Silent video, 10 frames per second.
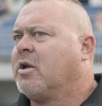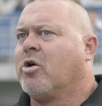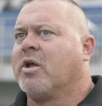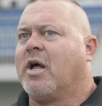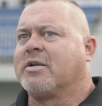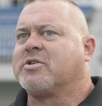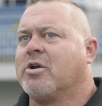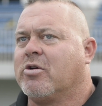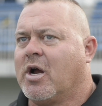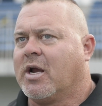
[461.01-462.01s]
You know, you like to see
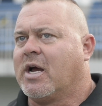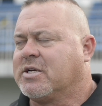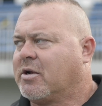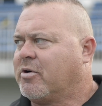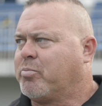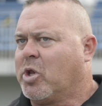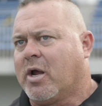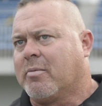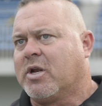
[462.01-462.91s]
your young guys out there playing.